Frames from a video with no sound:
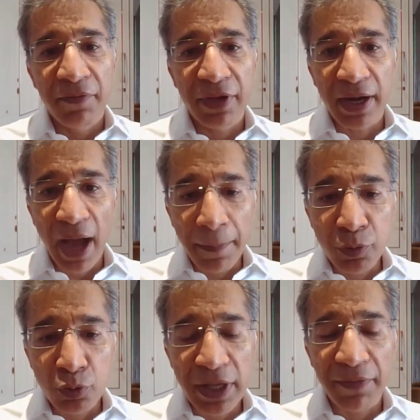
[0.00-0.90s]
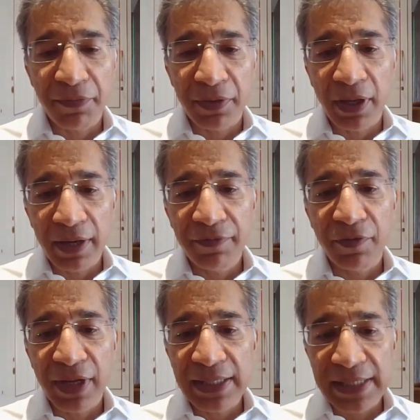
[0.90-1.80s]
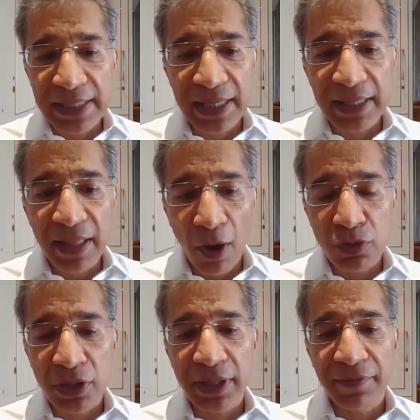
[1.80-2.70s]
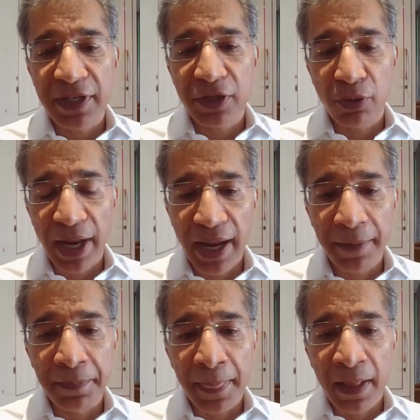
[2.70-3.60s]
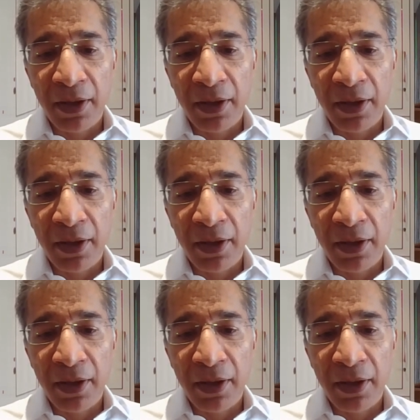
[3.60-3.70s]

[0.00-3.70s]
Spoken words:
We are up to nearly 15, 16,000 Nifty today,